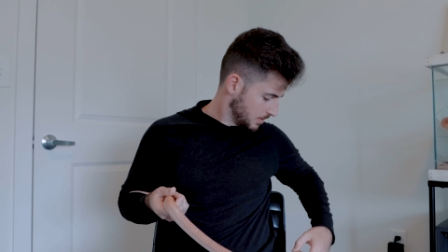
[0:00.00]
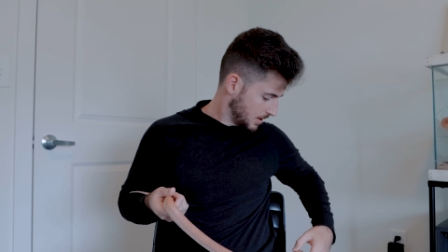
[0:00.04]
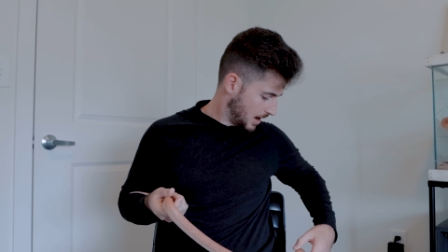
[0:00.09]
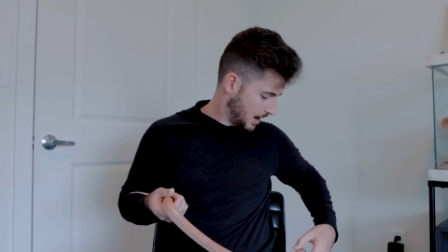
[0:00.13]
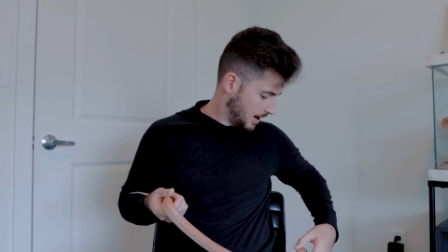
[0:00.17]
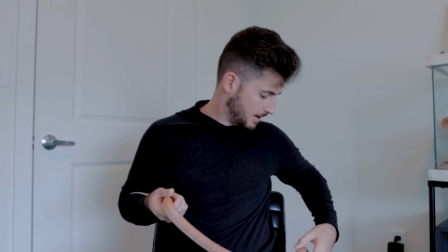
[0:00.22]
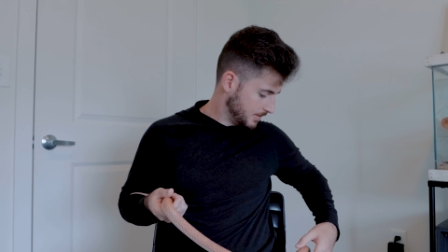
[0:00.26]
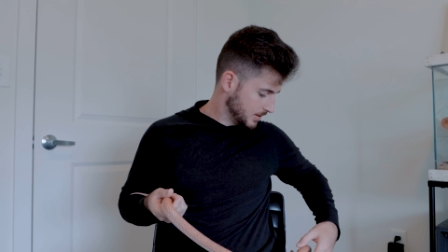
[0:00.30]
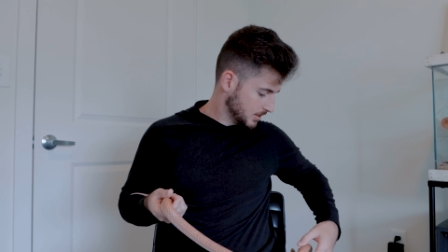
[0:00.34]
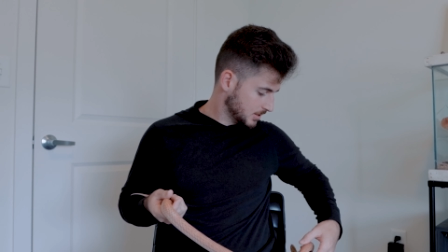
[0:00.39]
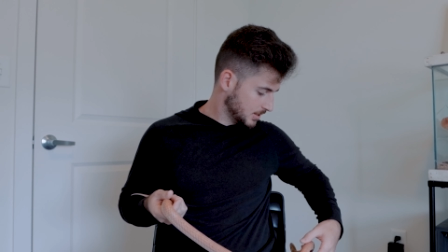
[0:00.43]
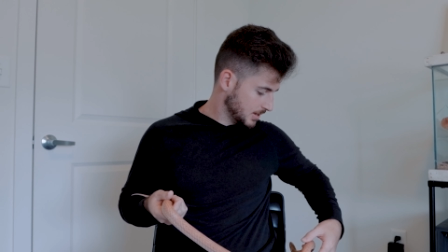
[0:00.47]

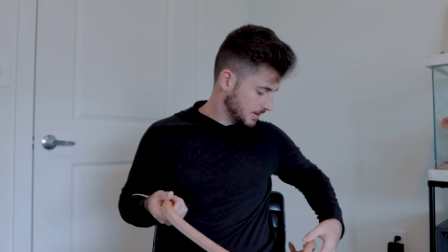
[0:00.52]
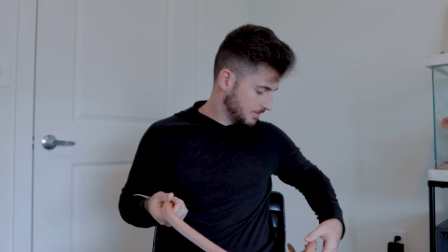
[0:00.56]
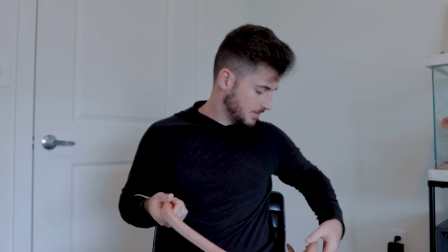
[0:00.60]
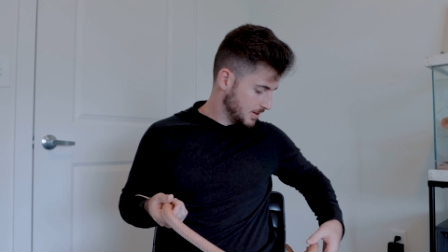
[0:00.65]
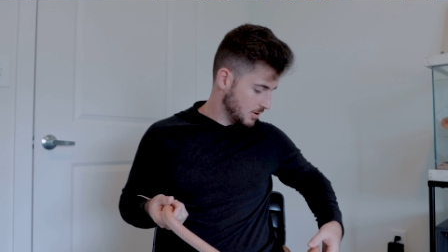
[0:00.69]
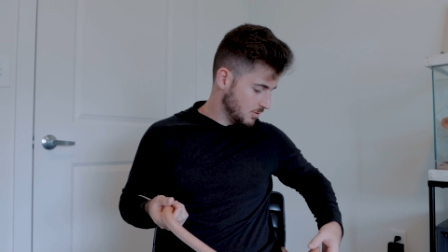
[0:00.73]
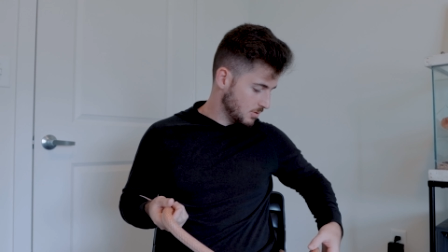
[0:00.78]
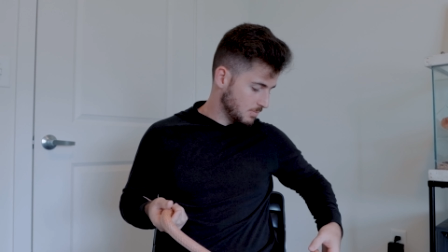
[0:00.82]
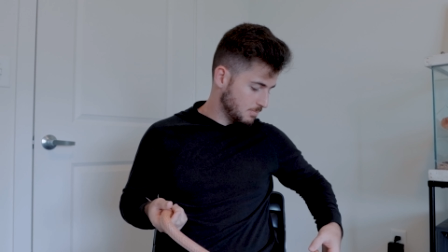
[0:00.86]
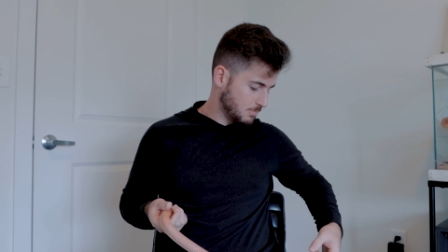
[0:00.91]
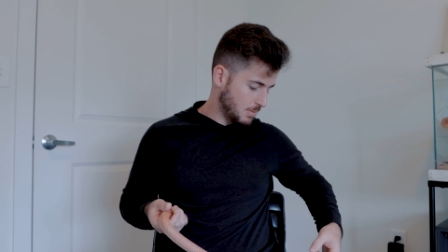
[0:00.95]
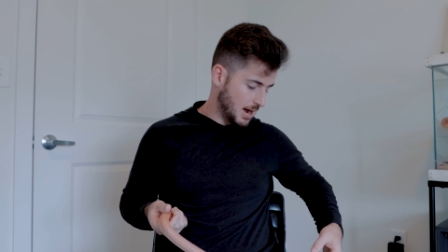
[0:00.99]
Obviously, if
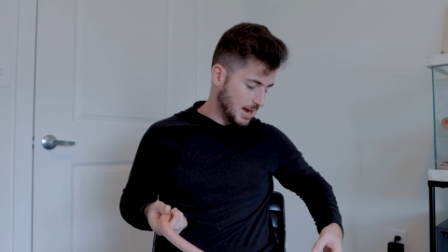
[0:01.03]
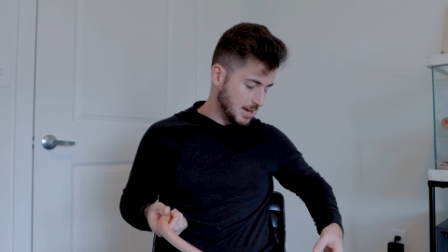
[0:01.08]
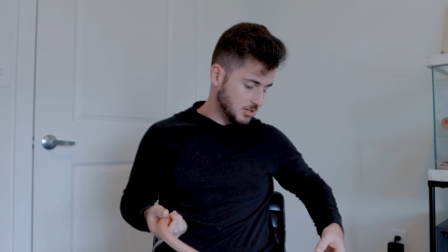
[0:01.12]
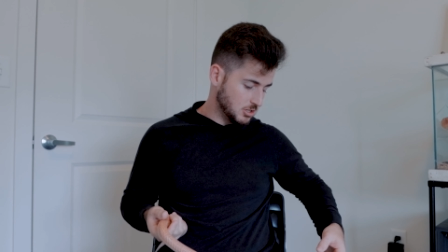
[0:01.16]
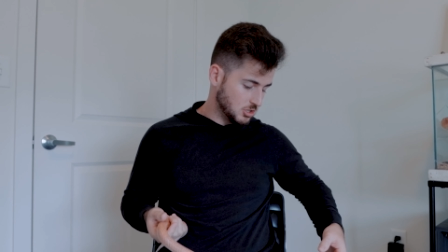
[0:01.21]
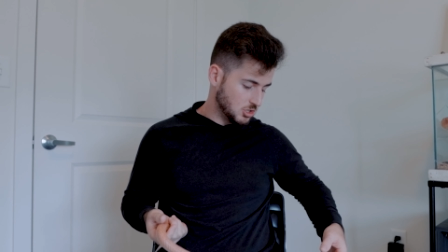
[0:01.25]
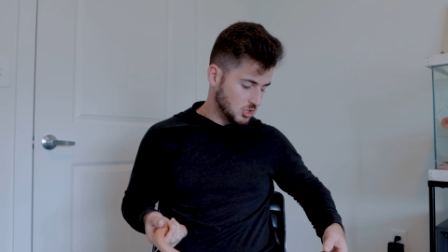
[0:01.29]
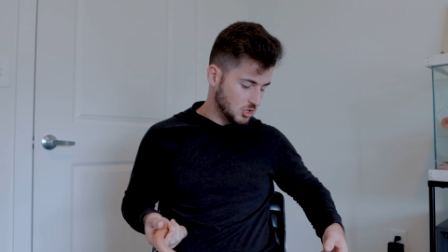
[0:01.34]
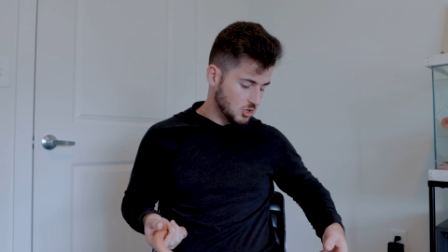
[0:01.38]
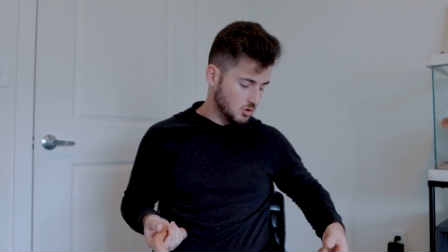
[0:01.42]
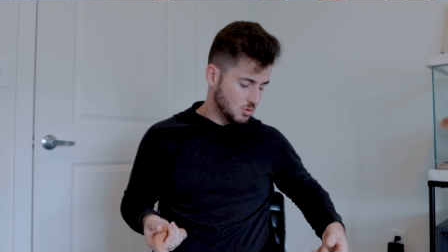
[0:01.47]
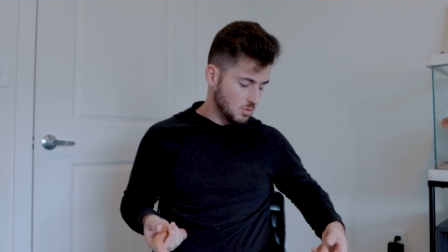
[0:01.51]
he would
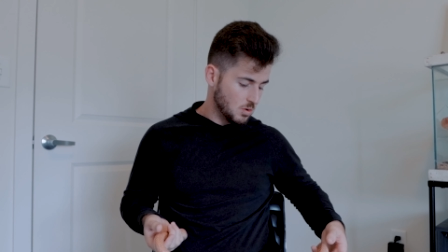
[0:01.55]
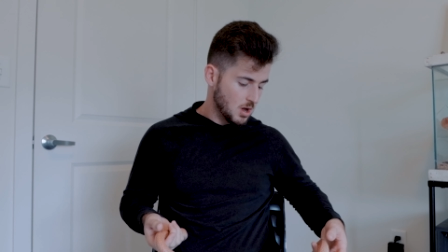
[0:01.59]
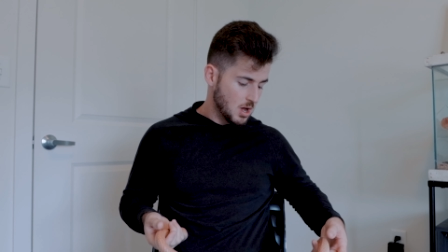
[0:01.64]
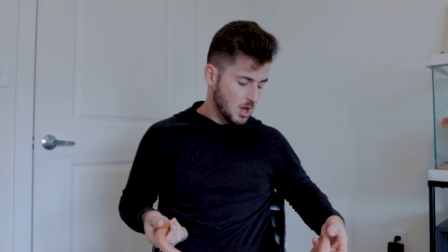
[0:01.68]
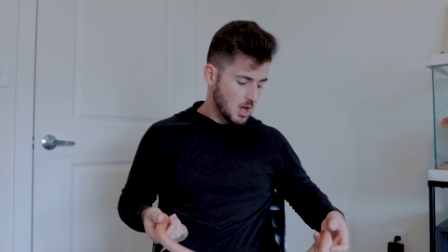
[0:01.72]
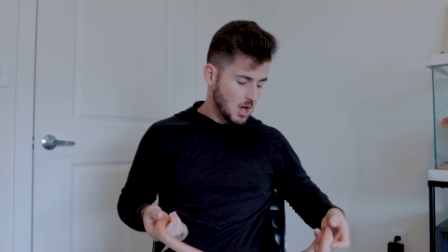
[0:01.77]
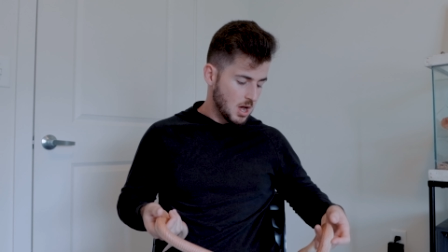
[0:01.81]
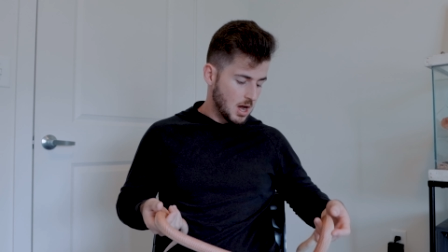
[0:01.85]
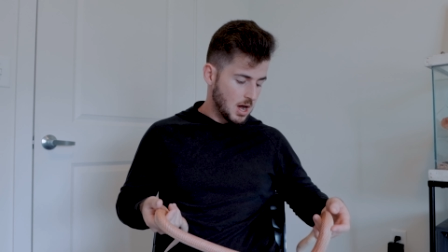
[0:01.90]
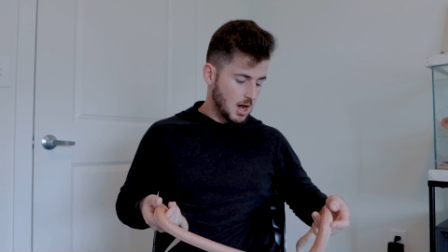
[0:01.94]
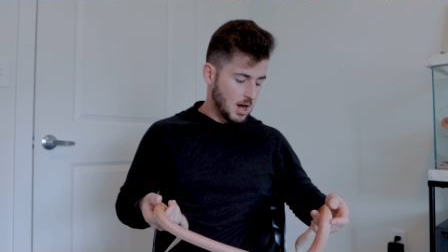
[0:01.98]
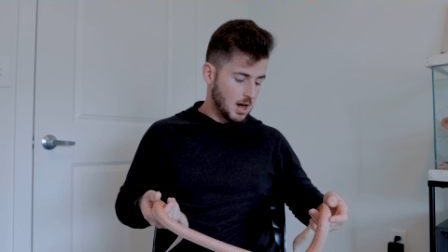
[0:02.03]
bite you,
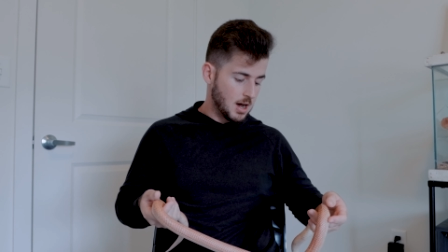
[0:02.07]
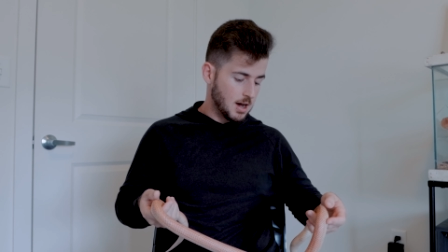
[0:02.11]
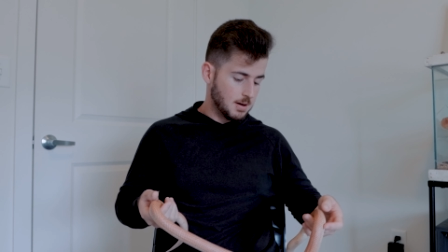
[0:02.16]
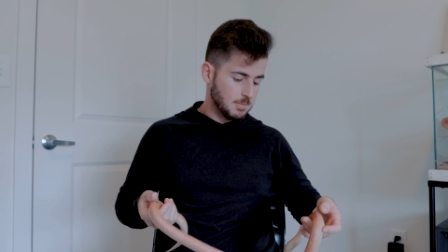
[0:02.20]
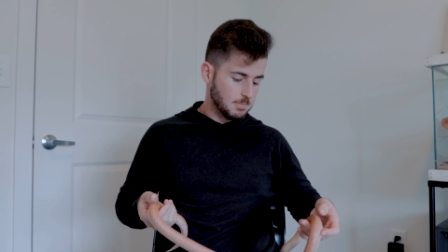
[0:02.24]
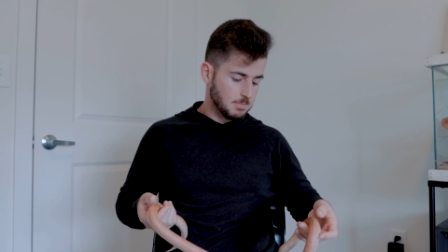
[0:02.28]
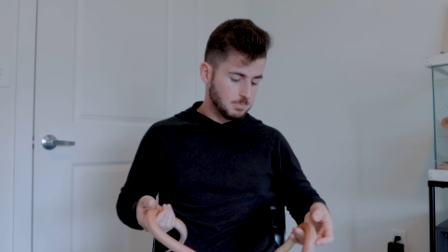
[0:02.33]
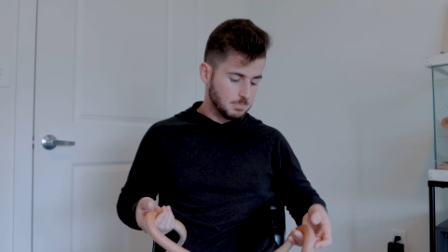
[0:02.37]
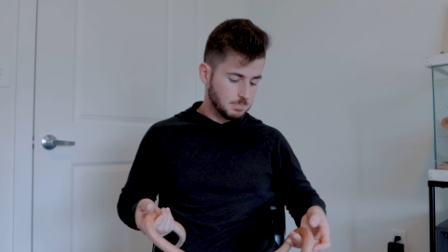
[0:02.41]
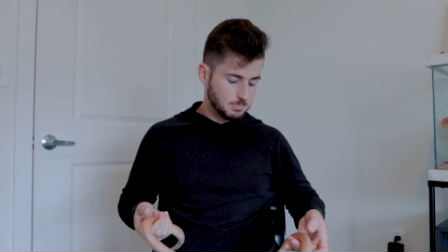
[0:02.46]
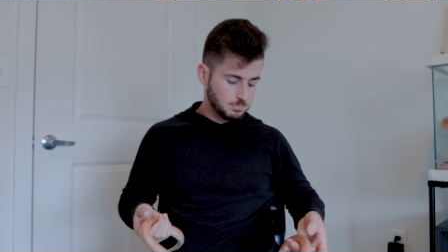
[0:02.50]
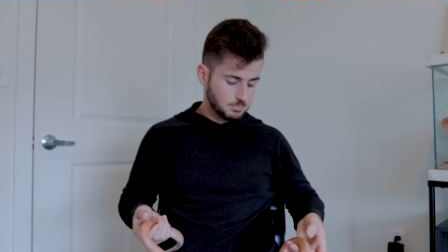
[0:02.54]

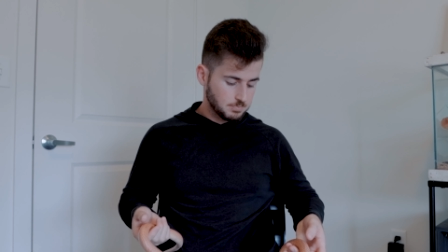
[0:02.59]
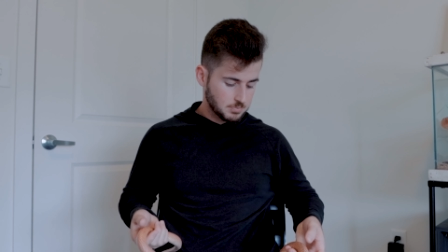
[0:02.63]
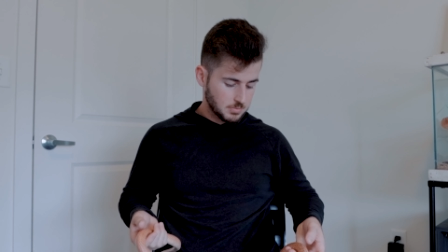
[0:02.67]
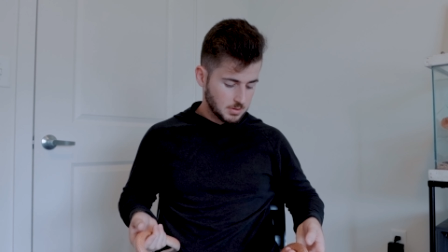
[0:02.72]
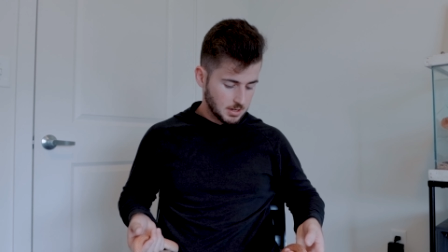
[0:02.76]
um,